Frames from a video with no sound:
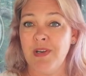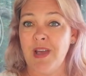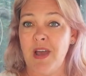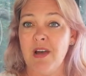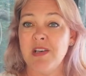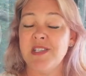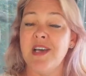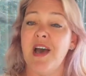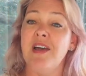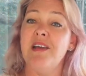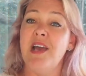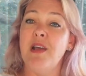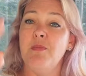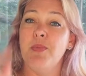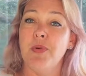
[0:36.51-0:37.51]
dioxide
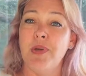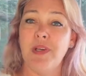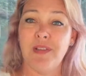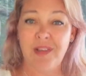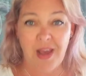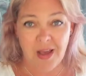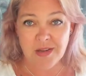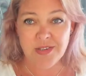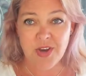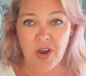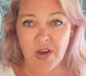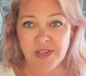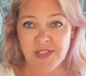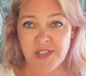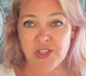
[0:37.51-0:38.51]
and breathe out
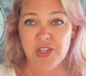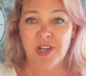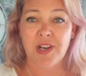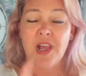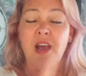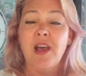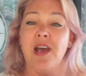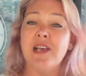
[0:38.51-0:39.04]
oxygen.